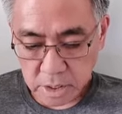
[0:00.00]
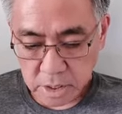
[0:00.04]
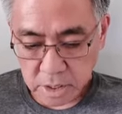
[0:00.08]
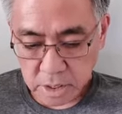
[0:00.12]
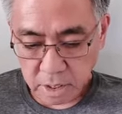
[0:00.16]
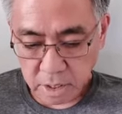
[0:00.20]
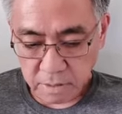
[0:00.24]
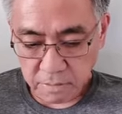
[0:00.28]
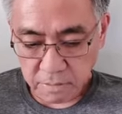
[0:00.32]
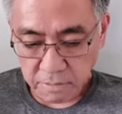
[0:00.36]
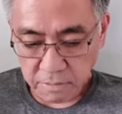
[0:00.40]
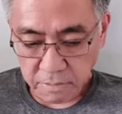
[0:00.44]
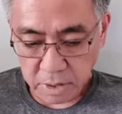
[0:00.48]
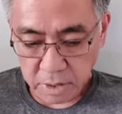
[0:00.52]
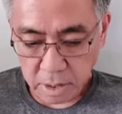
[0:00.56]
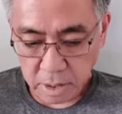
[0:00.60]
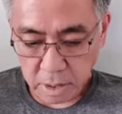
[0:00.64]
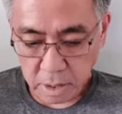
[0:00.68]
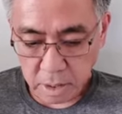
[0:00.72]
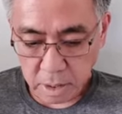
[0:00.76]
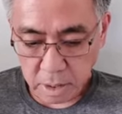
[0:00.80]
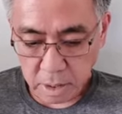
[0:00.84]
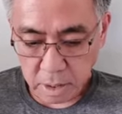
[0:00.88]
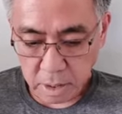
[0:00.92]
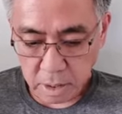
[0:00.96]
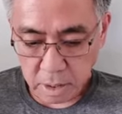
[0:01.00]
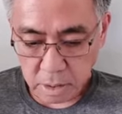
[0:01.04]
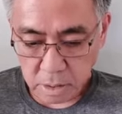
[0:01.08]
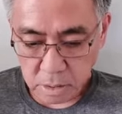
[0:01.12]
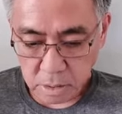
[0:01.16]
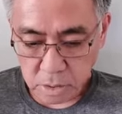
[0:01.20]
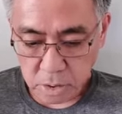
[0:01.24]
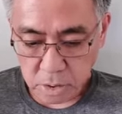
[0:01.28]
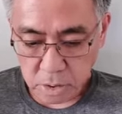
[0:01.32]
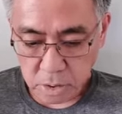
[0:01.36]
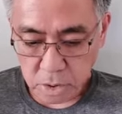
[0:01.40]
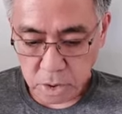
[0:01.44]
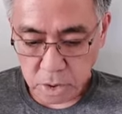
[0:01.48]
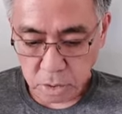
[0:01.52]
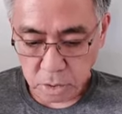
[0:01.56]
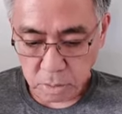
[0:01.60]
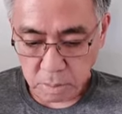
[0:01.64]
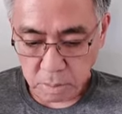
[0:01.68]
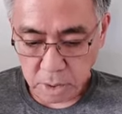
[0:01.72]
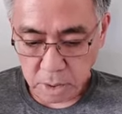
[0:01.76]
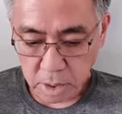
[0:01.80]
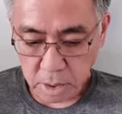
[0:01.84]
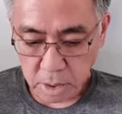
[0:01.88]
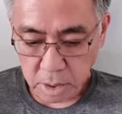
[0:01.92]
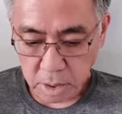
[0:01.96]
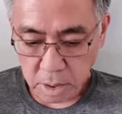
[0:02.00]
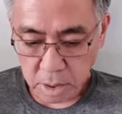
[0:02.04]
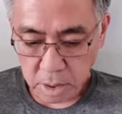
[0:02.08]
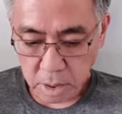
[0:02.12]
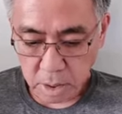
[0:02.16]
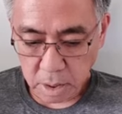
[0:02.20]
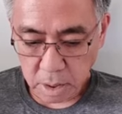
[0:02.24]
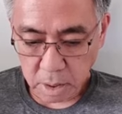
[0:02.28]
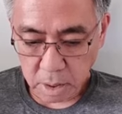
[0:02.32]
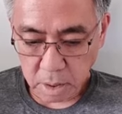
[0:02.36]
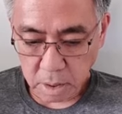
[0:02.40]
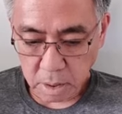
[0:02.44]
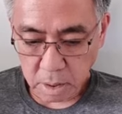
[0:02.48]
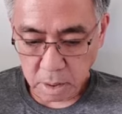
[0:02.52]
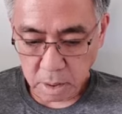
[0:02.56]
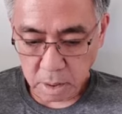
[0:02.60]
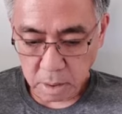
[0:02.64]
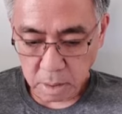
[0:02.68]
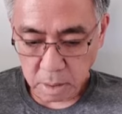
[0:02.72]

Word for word: if we can zoom in on here.